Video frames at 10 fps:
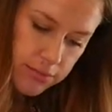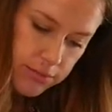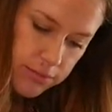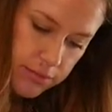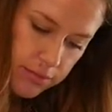
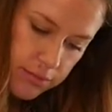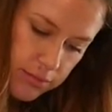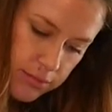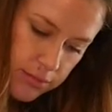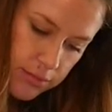
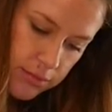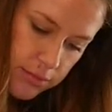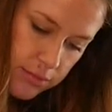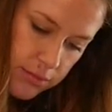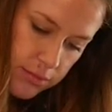
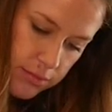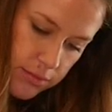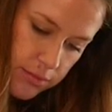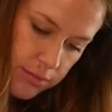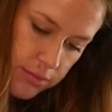
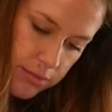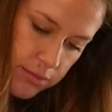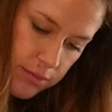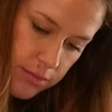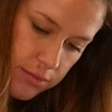
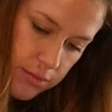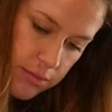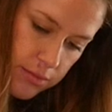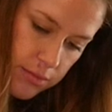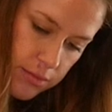
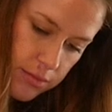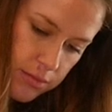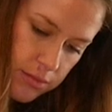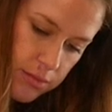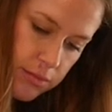
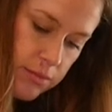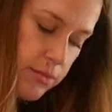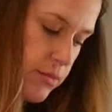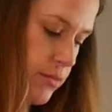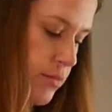
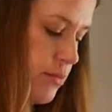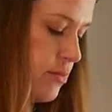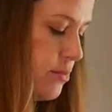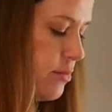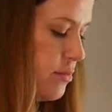
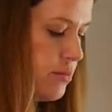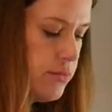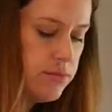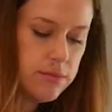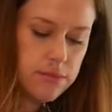
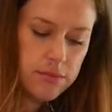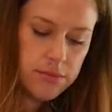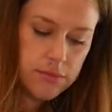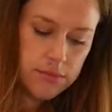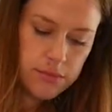
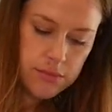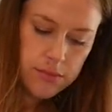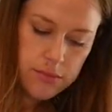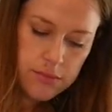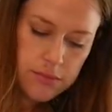
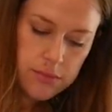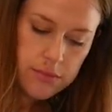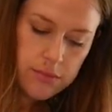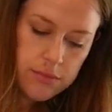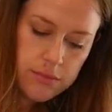
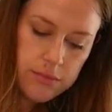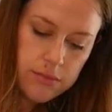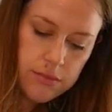Nobody speaks.